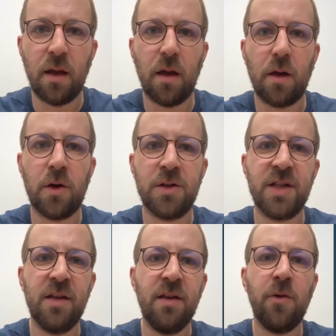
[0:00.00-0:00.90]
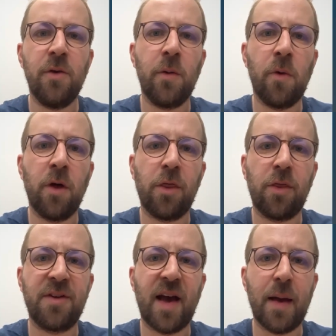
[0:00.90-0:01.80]
Continuing with
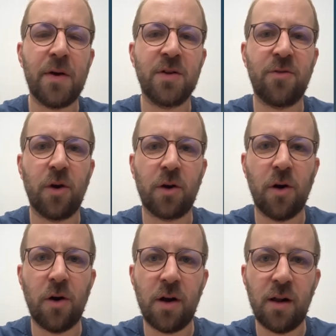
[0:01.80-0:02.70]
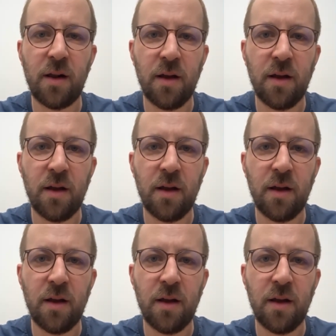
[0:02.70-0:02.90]
timeouts for curl,